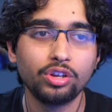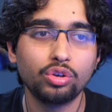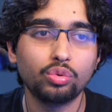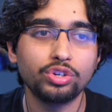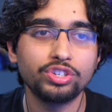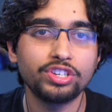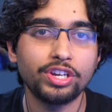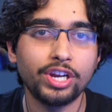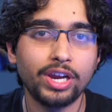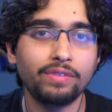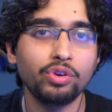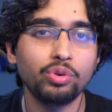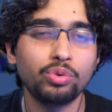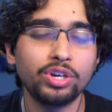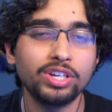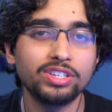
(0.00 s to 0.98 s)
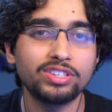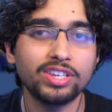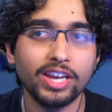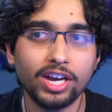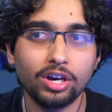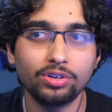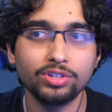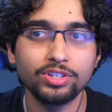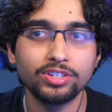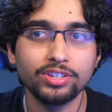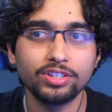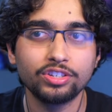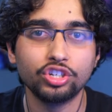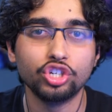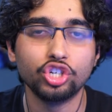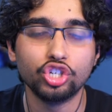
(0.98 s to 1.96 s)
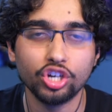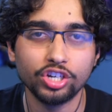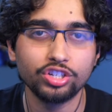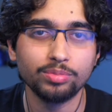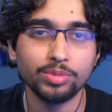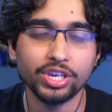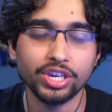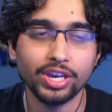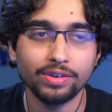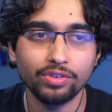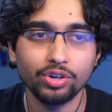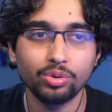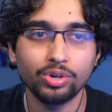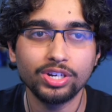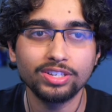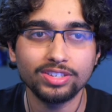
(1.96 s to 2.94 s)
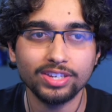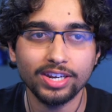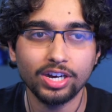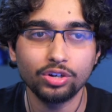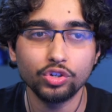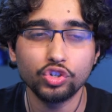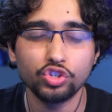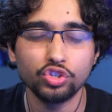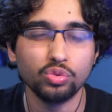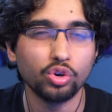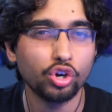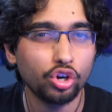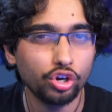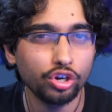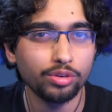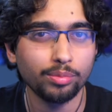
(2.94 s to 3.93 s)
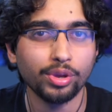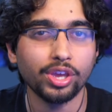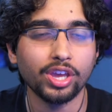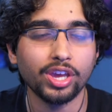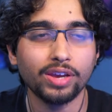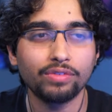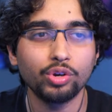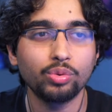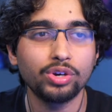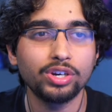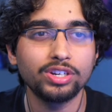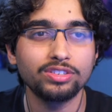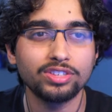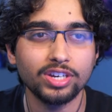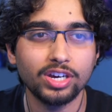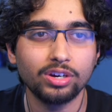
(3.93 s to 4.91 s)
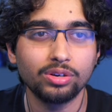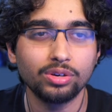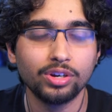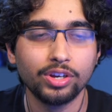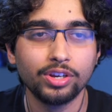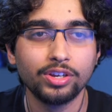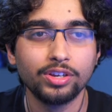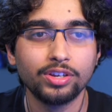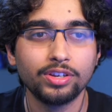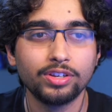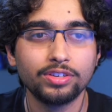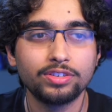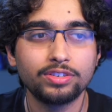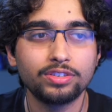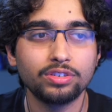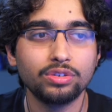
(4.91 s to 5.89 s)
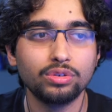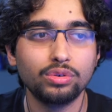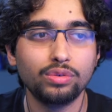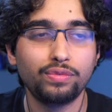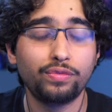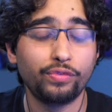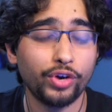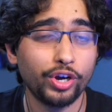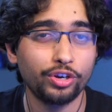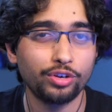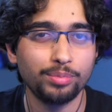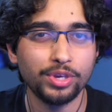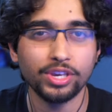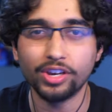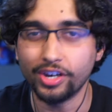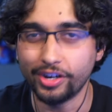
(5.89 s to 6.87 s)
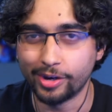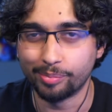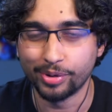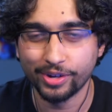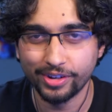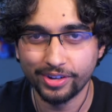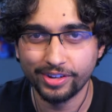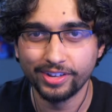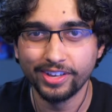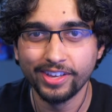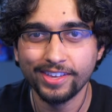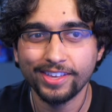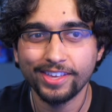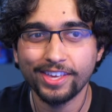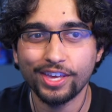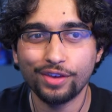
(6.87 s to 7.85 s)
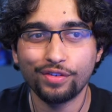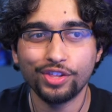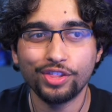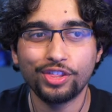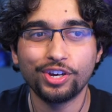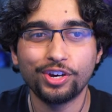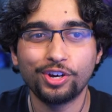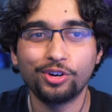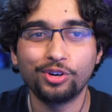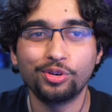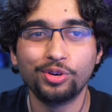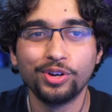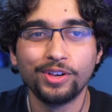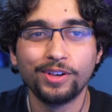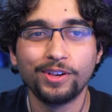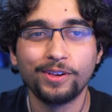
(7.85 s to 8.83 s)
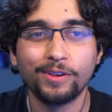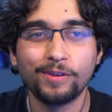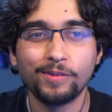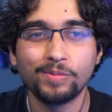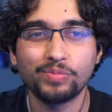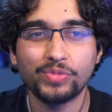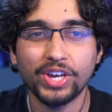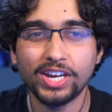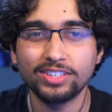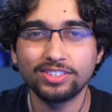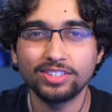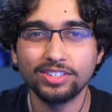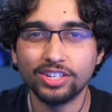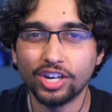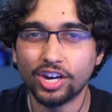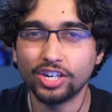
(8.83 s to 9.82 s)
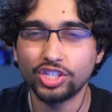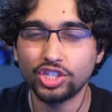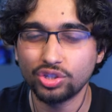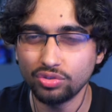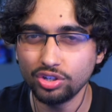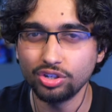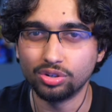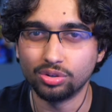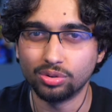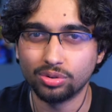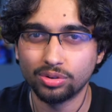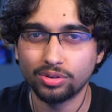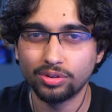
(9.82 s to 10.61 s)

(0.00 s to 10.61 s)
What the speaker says: was that everyone is out to judge me. Everyone is out to hurt me. Everyone is out to fuck me up, even though that's not true.